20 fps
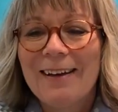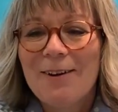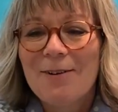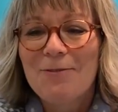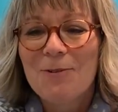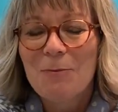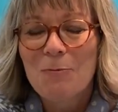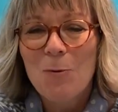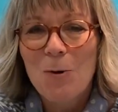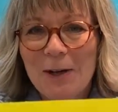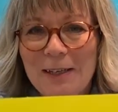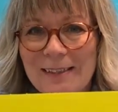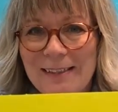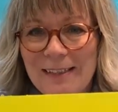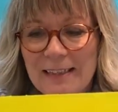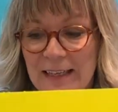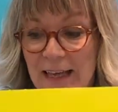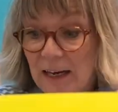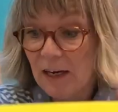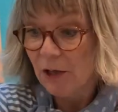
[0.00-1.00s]
from white to
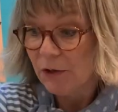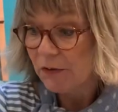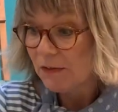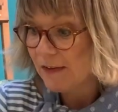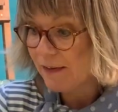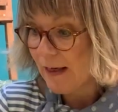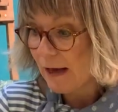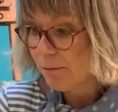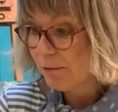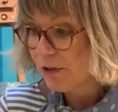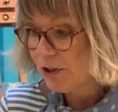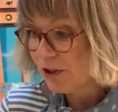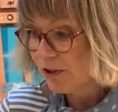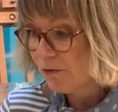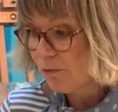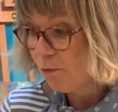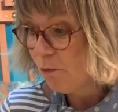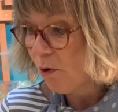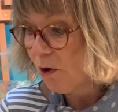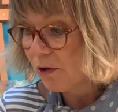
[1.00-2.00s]
yellow. So that was just
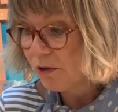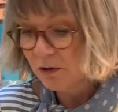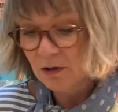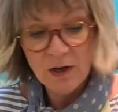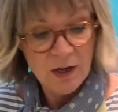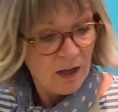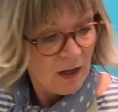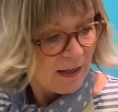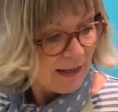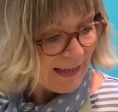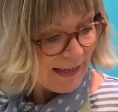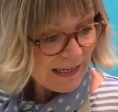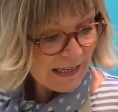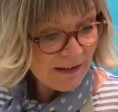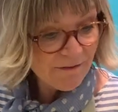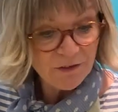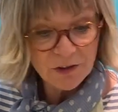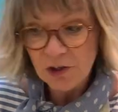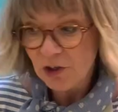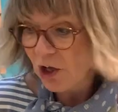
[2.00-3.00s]
one
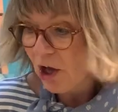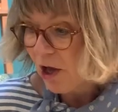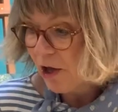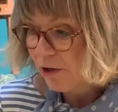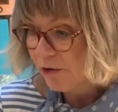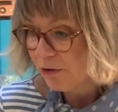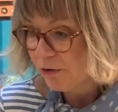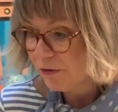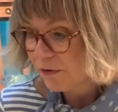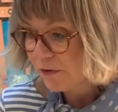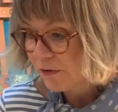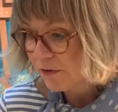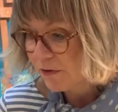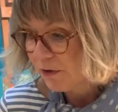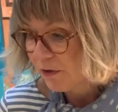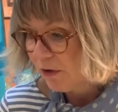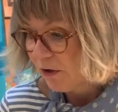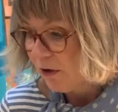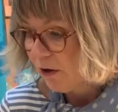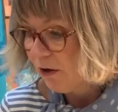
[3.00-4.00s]
even coat
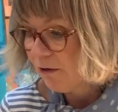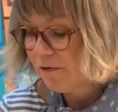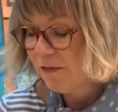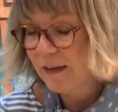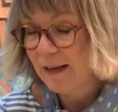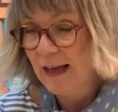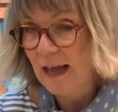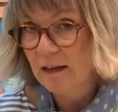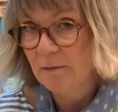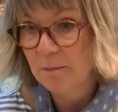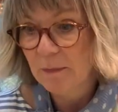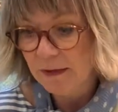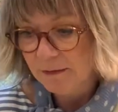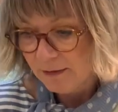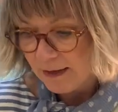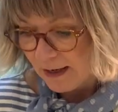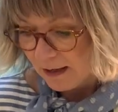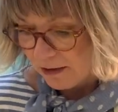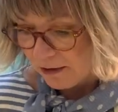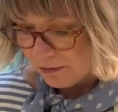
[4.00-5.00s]
of the cadmium
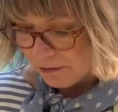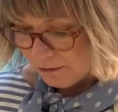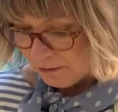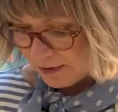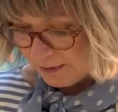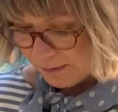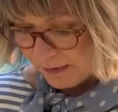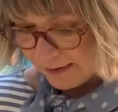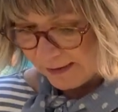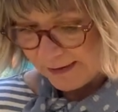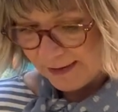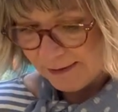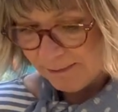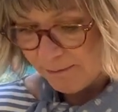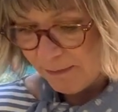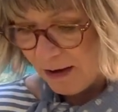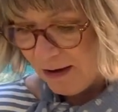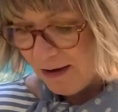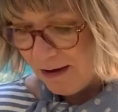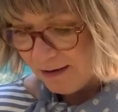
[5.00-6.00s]
yellow with my
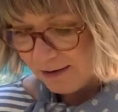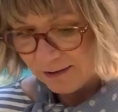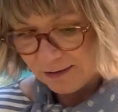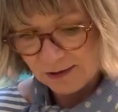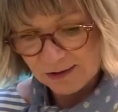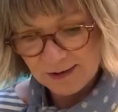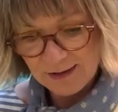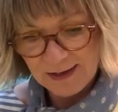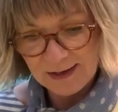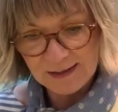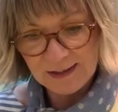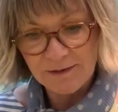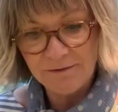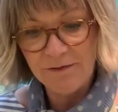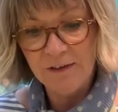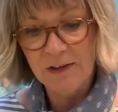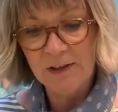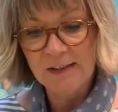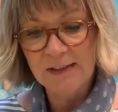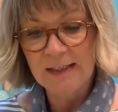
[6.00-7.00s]
sponge. So that's the
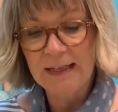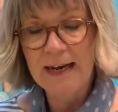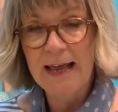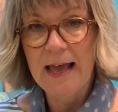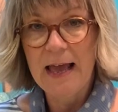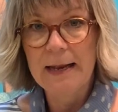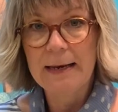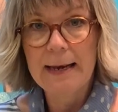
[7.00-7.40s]
first layer.